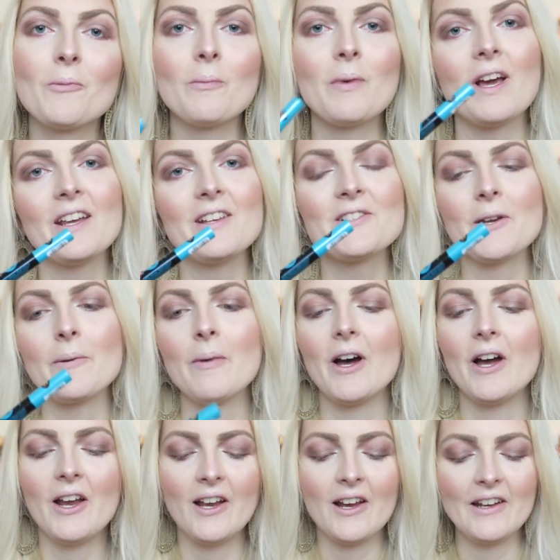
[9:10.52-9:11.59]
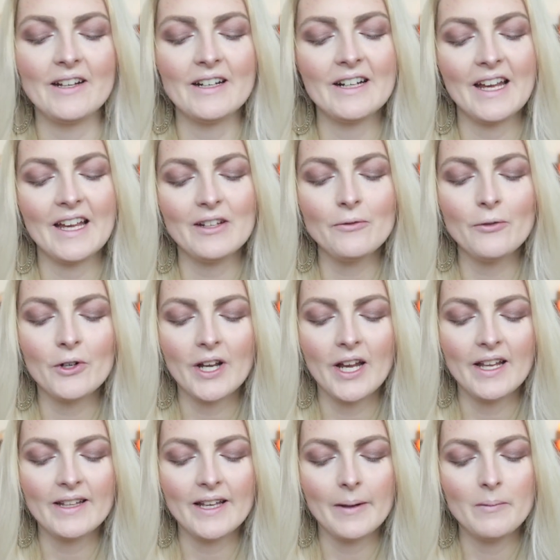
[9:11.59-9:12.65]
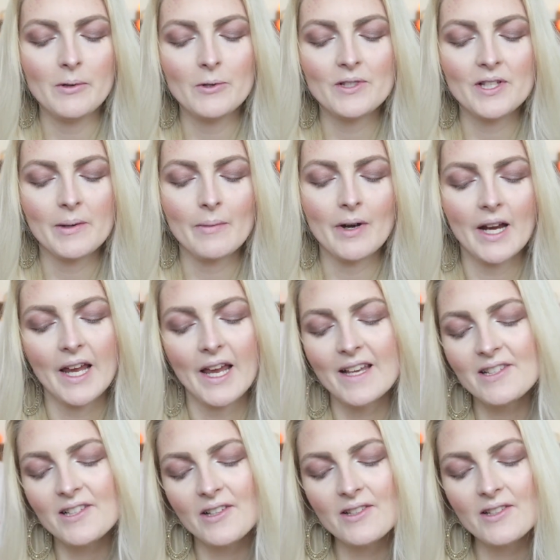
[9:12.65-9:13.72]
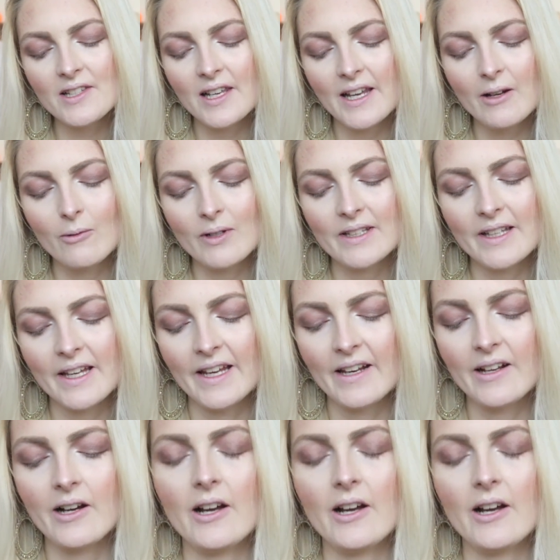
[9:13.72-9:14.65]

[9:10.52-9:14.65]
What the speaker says: to apply some eyeliner, and for that I'm using my Essence Liquid Ink